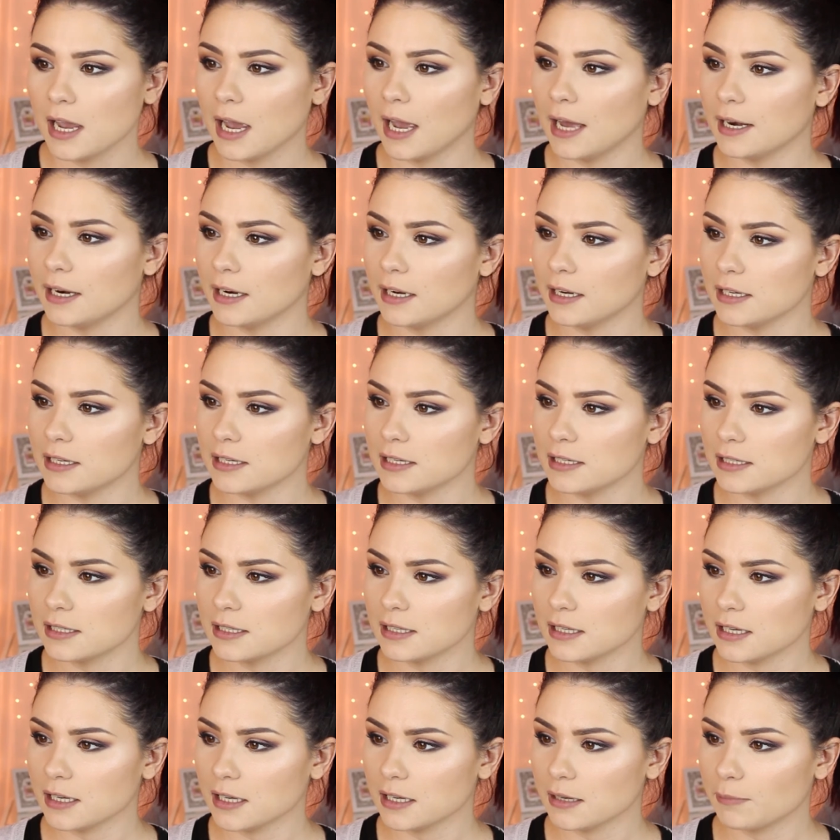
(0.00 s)
And it is
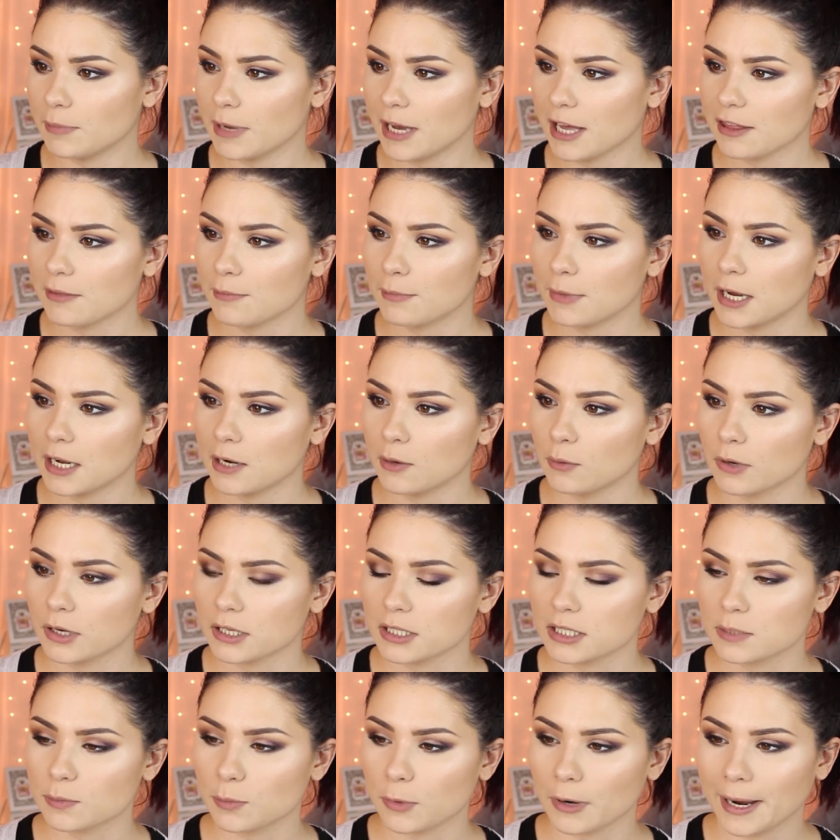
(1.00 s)
the Bath & Body
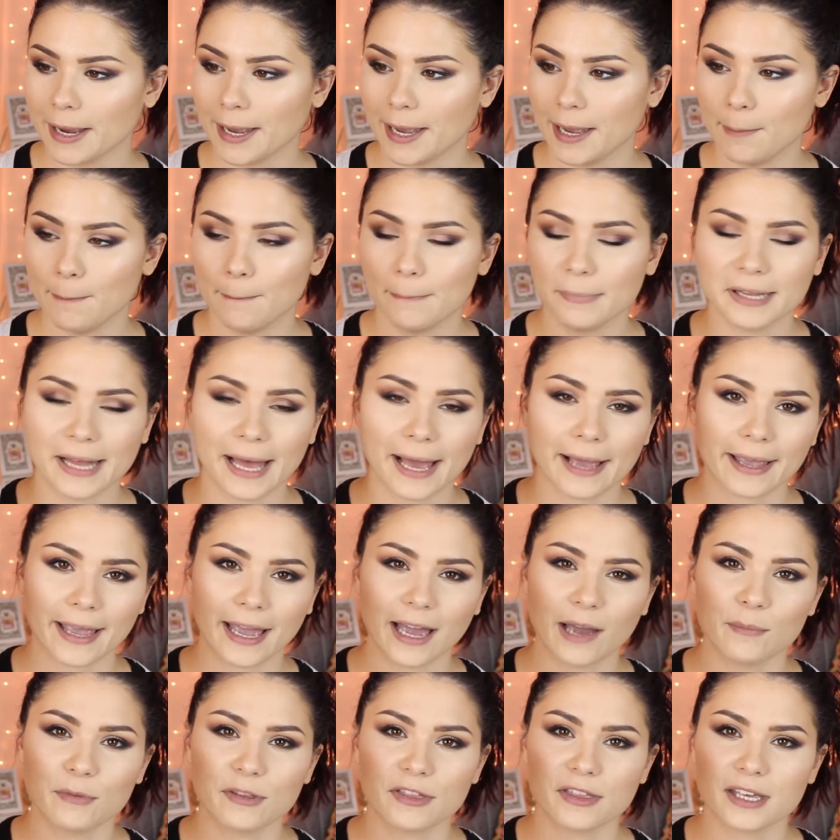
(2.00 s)
Works spray in Black
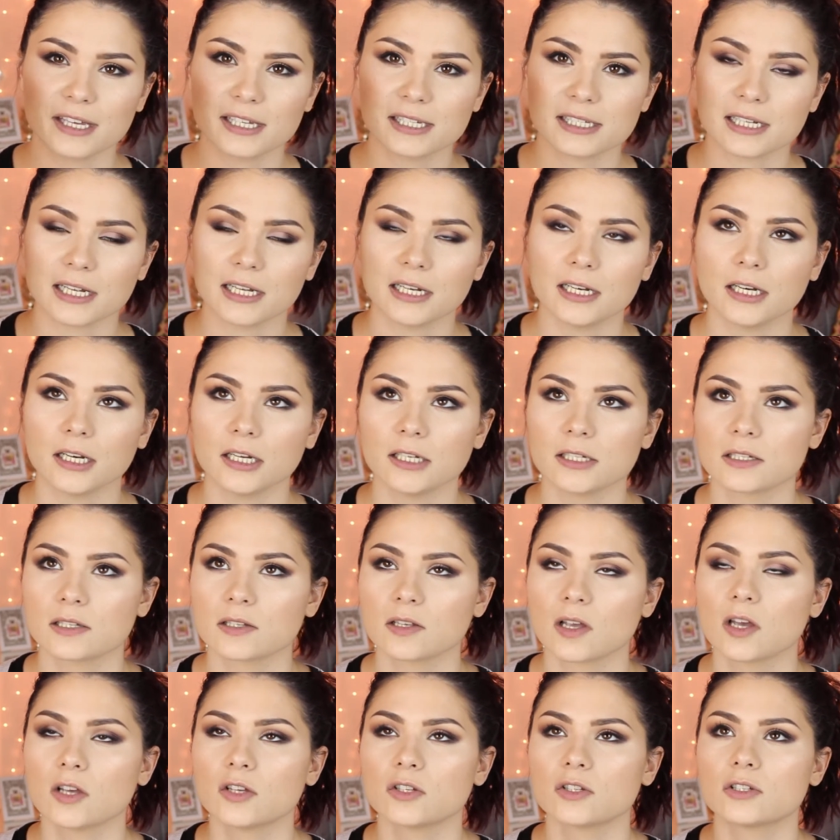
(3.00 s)
Amethyst, and it is
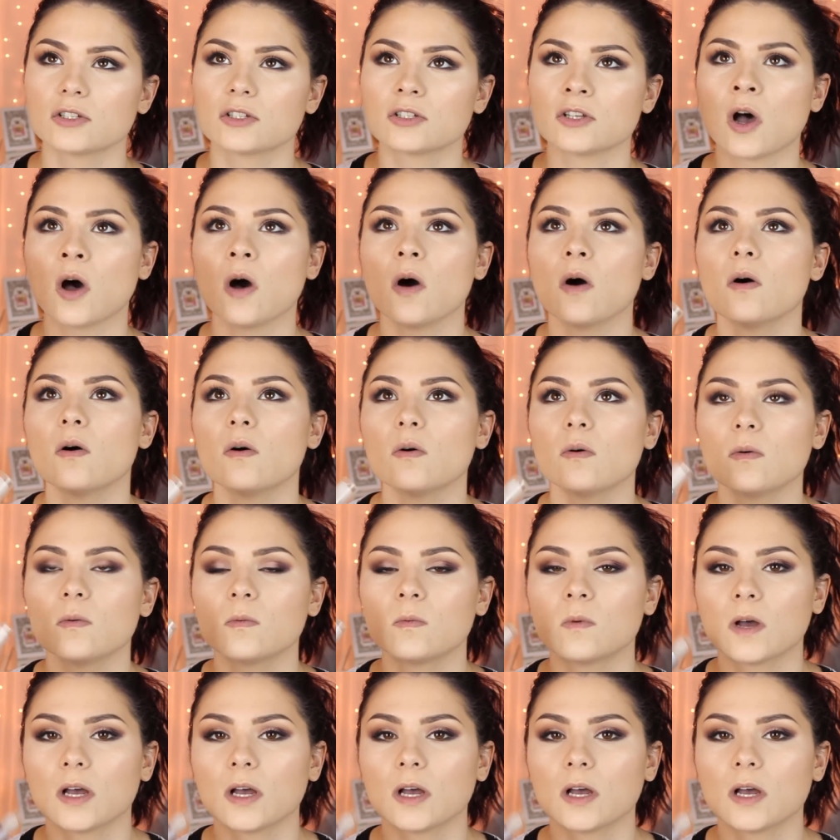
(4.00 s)
so